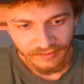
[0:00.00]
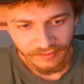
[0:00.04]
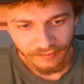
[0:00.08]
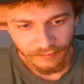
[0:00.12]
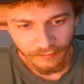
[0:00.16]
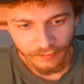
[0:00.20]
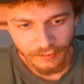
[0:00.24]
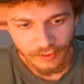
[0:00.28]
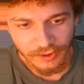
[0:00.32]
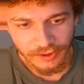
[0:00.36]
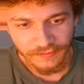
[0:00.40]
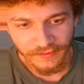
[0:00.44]

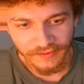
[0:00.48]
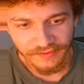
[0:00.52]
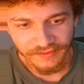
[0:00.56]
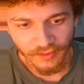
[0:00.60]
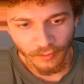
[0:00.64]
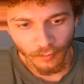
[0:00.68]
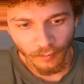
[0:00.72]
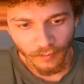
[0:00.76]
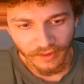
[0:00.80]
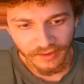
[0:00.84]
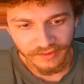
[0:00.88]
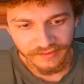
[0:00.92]
you just fight the
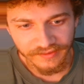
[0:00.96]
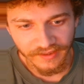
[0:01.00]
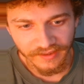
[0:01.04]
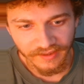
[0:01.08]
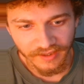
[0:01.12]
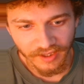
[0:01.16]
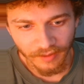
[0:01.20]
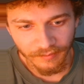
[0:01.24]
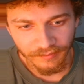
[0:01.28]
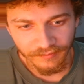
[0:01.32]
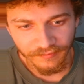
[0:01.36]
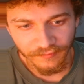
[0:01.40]
ones that
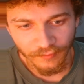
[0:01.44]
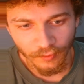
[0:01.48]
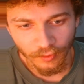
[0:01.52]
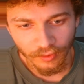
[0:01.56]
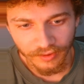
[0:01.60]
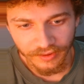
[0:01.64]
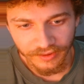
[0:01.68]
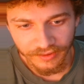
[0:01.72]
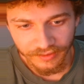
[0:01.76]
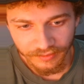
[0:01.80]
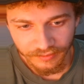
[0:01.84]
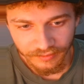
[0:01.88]
come for
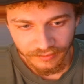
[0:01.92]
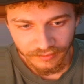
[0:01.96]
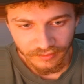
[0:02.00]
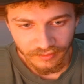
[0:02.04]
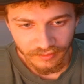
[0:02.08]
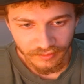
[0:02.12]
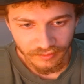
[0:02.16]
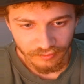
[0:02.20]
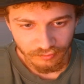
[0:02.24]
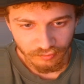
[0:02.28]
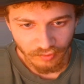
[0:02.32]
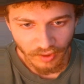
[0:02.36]
you.
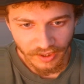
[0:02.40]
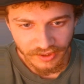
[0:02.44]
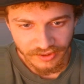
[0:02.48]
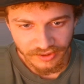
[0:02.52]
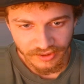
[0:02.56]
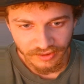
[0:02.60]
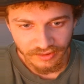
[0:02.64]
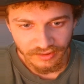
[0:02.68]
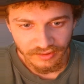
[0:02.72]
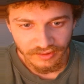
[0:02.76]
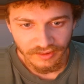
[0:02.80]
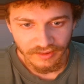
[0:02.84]

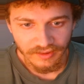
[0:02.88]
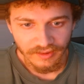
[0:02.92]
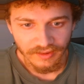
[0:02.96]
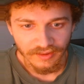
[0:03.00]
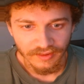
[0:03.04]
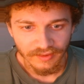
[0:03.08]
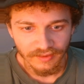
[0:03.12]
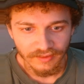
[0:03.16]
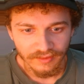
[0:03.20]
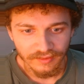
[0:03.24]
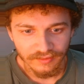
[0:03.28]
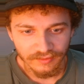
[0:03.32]
Roger.
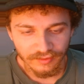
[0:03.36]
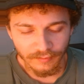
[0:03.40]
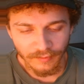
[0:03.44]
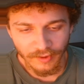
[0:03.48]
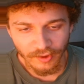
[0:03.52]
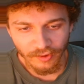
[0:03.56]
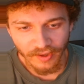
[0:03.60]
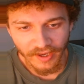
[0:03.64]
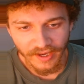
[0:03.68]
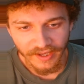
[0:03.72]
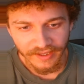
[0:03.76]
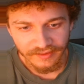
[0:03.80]

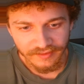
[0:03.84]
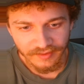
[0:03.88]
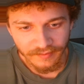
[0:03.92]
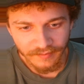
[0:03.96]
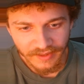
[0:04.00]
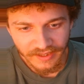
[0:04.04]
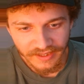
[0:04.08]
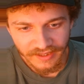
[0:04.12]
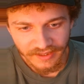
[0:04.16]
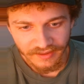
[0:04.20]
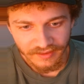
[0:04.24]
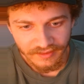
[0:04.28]
Sumire, to
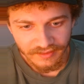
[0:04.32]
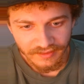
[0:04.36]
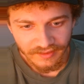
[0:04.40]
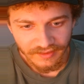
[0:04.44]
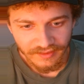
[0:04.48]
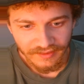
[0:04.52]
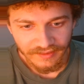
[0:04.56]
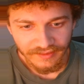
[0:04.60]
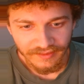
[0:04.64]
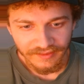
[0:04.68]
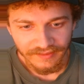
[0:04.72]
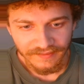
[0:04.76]
me!
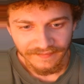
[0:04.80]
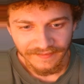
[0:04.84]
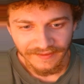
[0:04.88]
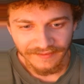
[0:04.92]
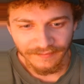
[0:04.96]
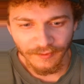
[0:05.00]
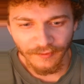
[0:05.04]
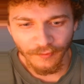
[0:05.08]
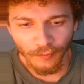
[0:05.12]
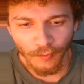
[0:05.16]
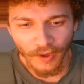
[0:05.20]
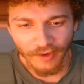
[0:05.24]
Let's
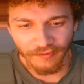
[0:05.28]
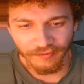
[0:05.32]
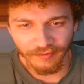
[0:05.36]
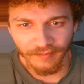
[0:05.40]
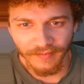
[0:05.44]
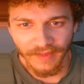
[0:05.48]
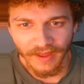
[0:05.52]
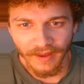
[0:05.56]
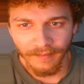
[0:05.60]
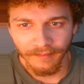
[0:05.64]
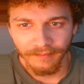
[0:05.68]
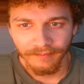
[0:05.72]
move away from
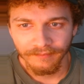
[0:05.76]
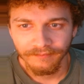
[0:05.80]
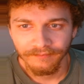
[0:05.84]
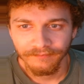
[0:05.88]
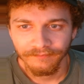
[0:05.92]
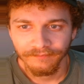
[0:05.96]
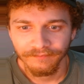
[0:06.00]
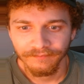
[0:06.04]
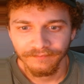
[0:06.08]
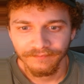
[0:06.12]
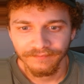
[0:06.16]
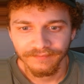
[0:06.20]
them.
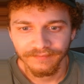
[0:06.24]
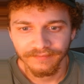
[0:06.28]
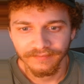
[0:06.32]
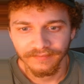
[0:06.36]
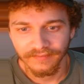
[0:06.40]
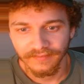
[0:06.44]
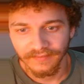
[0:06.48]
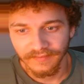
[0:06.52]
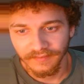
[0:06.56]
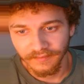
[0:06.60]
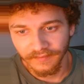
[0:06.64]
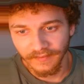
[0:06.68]

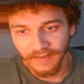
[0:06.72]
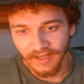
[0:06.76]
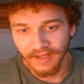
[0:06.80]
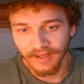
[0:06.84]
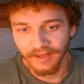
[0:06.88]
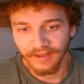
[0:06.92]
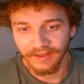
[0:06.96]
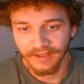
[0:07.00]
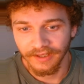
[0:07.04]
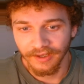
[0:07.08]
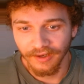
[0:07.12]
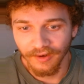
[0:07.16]

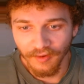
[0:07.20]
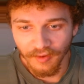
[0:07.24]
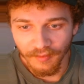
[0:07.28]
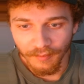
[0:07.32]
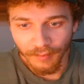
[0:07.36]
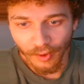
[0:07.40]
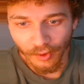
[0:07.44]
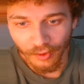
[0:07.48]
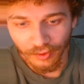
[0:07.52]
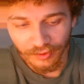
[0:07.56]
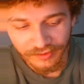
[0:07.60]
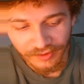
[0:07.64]
And here go
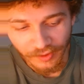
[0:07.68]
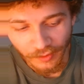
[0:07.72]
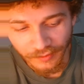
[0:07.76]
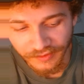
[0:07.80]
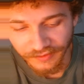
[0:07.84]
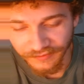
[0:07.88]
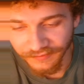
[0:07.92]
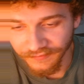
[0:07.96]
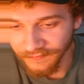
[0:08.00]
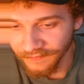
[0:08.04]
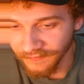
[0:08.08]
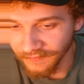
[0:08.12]
Boruto
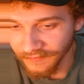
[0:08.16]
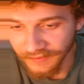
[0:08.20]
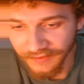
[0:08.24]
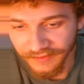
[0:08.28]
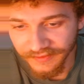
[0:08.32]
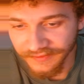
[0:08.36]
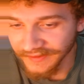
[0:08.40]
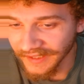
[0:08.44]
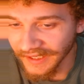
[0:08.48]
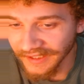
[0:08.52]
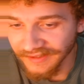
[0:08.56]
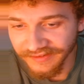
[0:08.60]
just
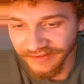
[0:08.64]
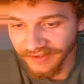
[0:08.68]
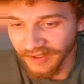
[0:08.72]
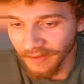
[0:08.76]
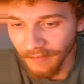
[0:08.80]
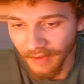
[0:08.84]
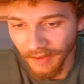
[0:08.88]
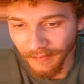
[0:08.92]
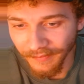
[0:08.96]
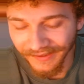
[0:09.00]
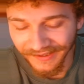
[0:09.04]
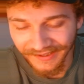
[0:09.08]
slicing them
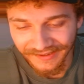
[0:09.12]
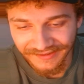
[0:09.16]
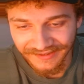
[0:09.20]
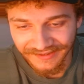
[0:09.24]
up like it's